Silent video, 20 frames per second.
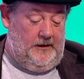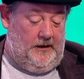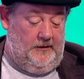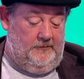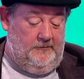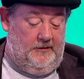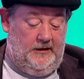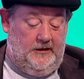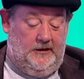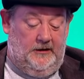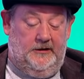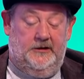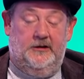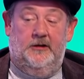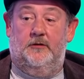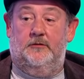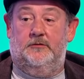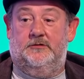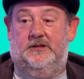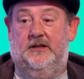I regularly
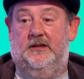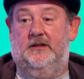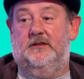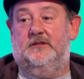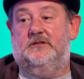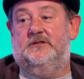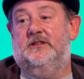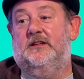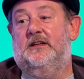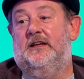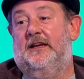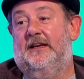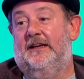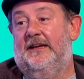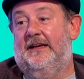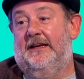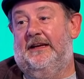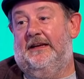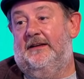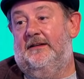use it to
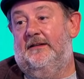clean